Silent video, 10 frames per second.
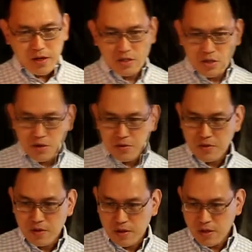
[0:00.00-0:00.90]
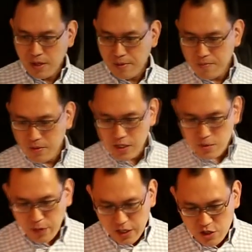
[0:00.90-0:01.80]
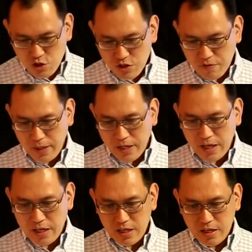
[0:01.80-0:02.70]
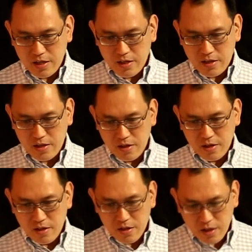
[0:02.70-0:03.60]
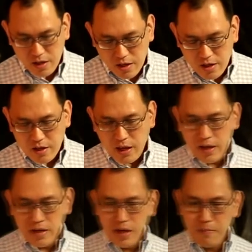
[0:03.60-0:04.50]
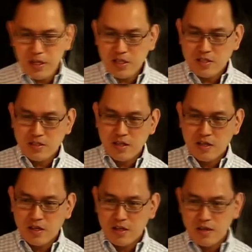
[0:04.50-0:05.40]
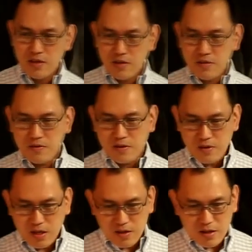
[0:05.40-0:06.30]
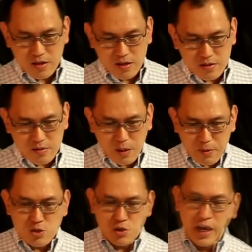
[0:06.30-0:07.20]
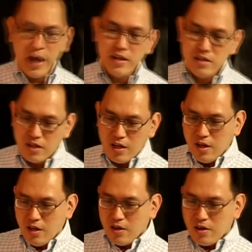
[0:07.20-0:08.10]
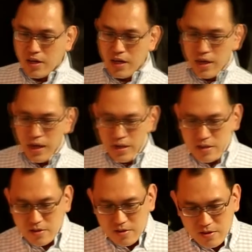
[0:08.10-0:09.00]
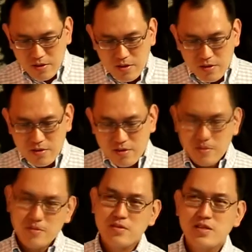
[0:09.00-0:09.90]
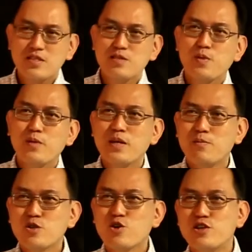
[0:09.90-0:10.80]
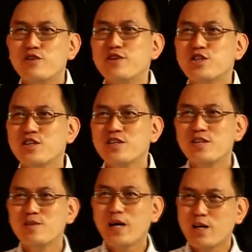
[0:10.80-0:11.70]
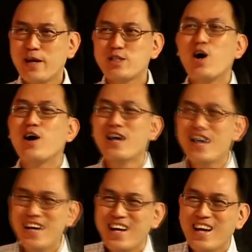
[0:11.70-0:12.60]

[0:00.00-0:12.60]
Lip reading: Okay, so that's Brother Joseph McNally. Okay, and let me just, I'm coming to the end, okay, and this is probably the most controversial part of my talk.